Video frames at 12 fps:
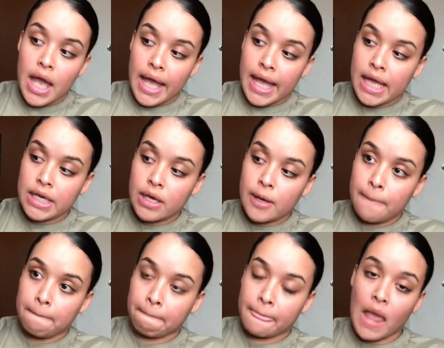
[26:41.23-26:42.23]
And
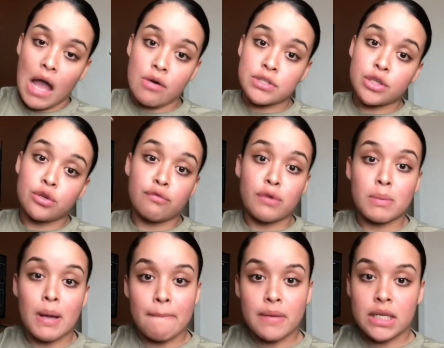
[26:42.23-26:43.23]
I was in uniform
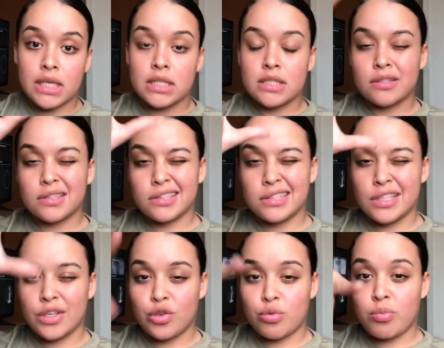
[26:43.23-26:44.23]
company,
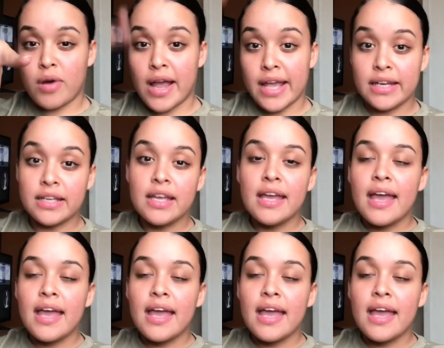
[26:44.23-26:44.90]
U Pride.